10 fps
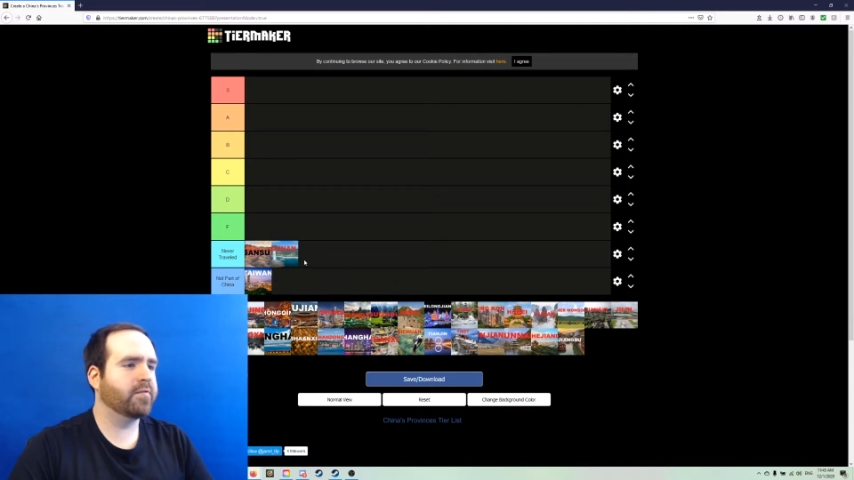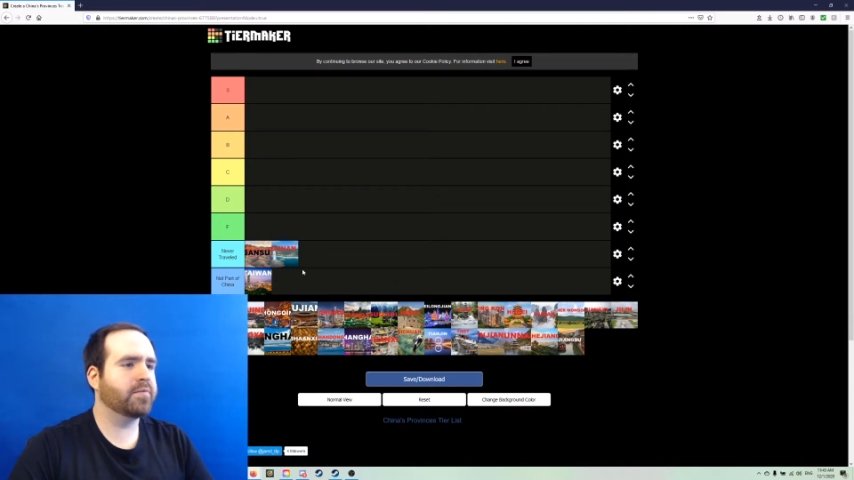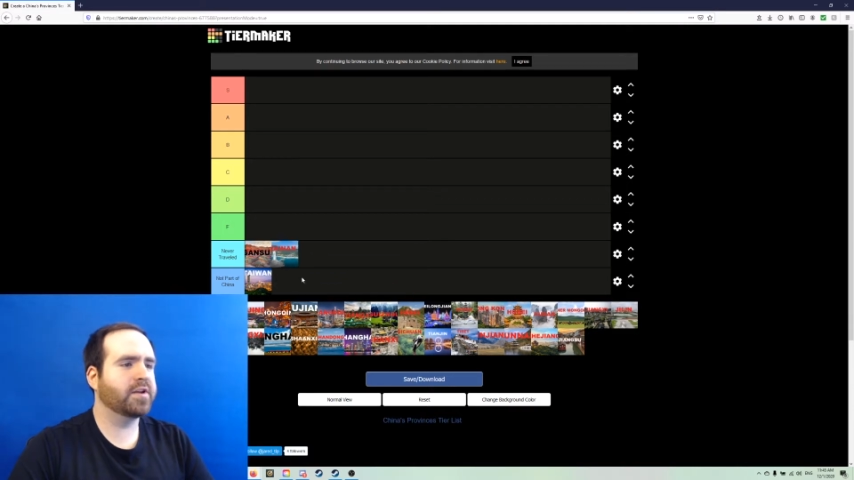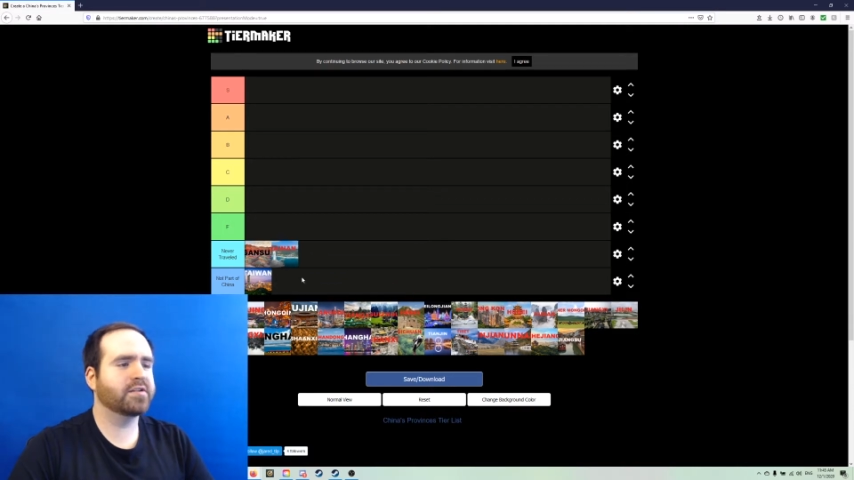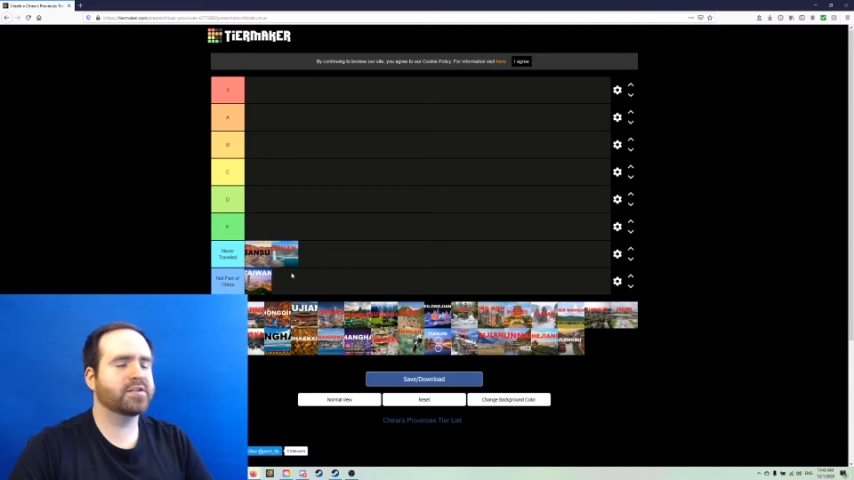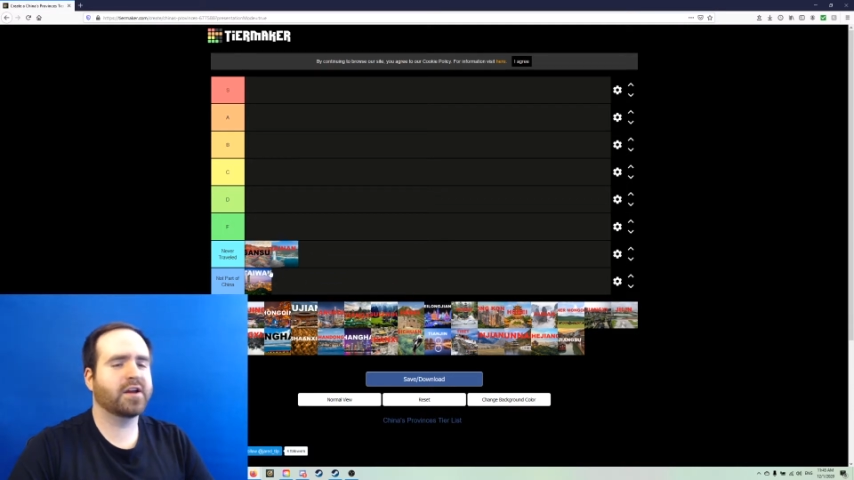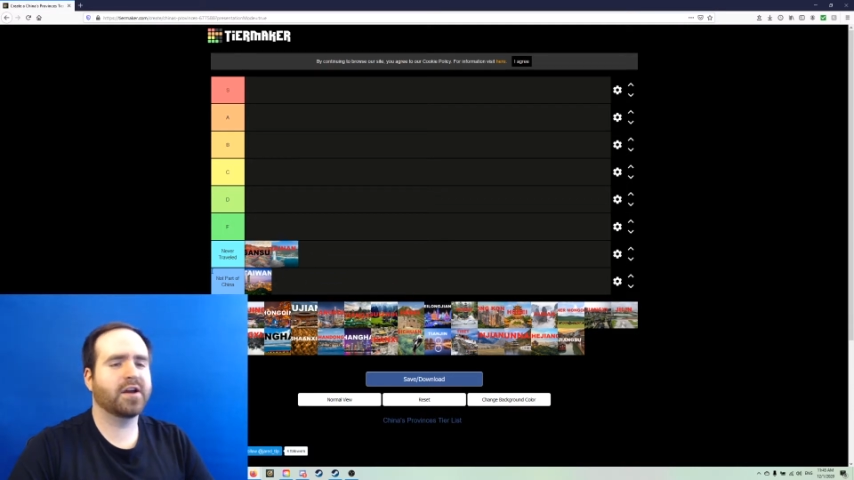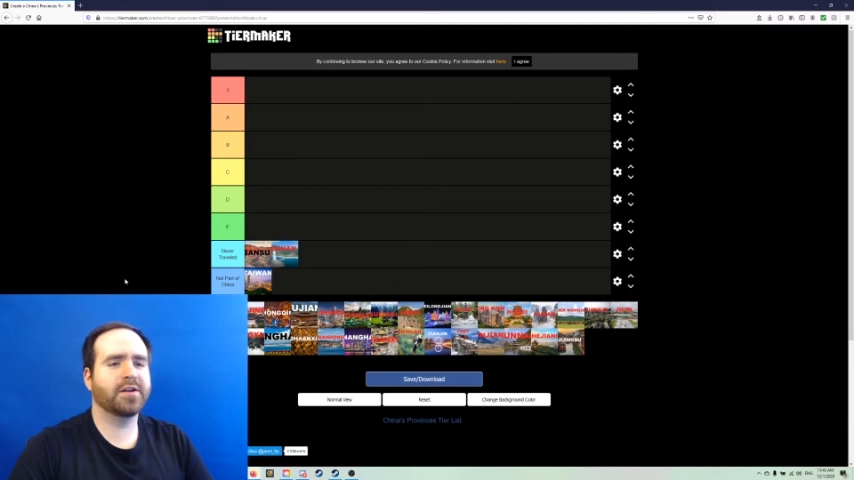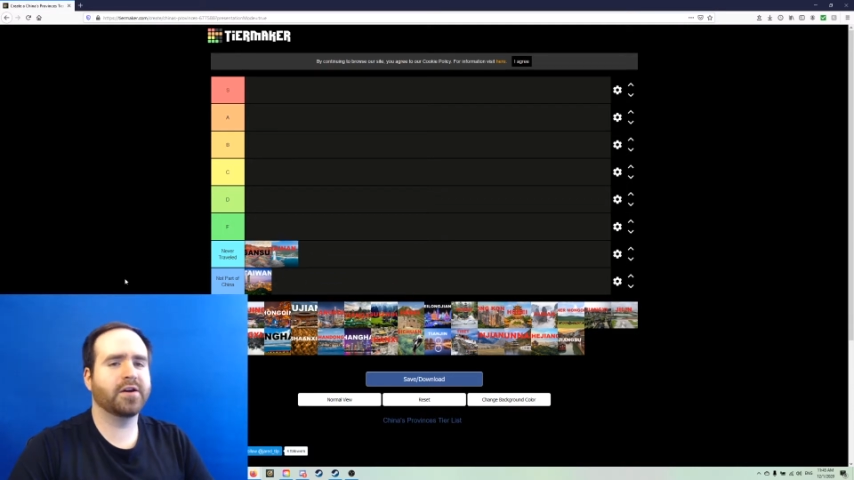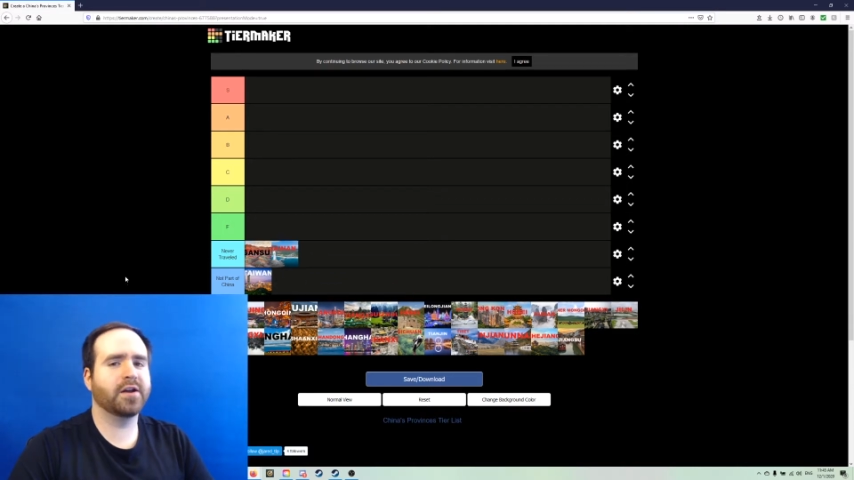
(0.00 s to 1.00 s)
been to
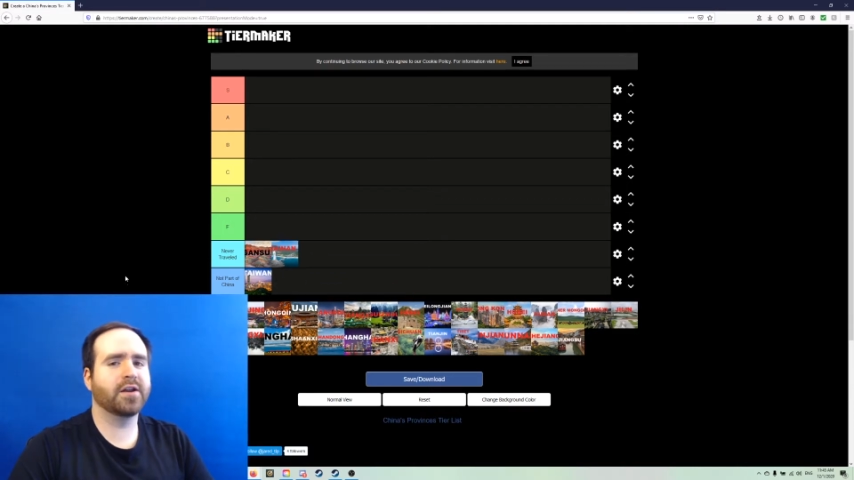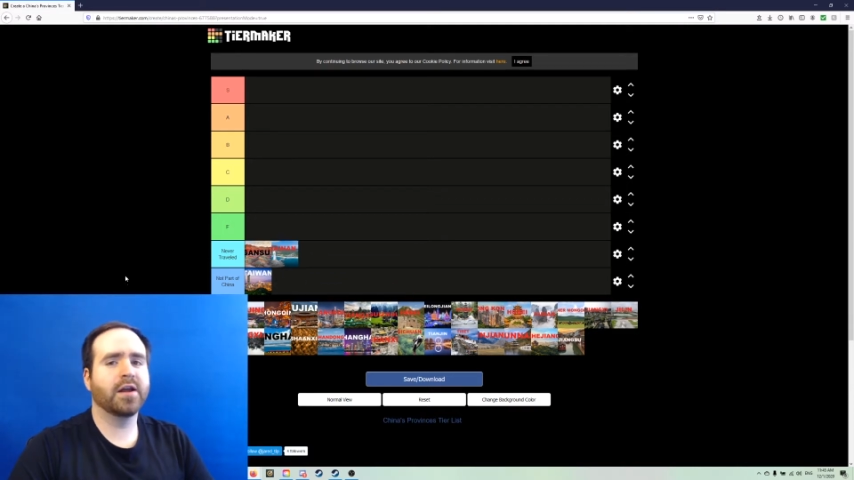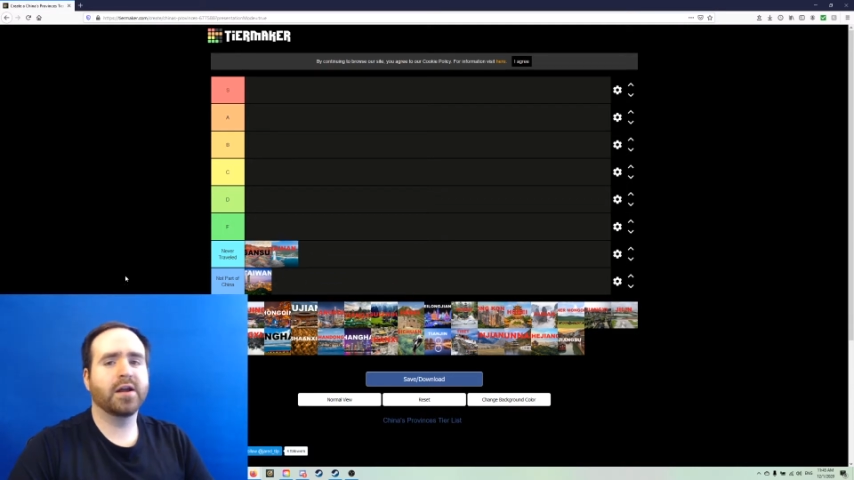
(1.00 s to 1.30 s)
Hainan.